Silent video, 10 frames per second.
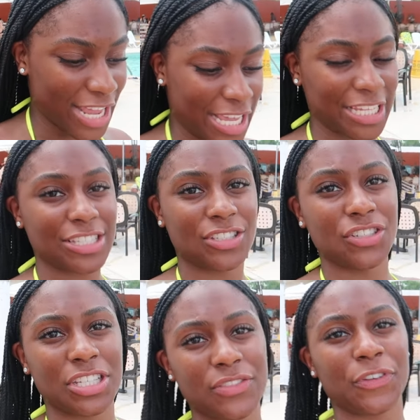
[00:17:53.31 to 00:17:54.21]
days
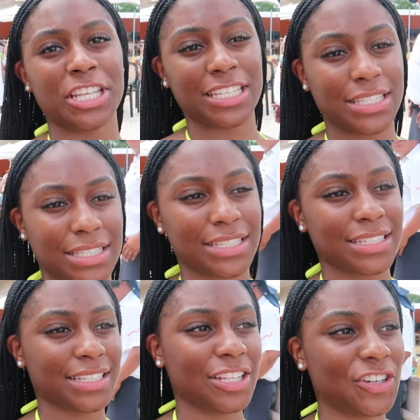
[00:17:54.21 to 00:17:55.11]
just for this,
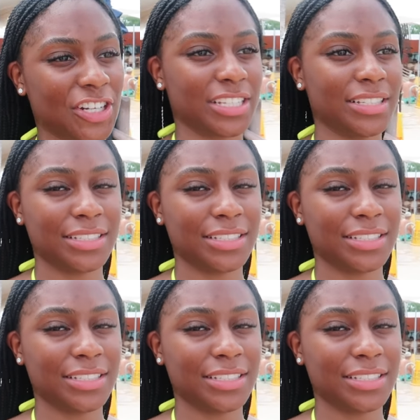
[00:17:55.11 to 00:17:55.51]
literally.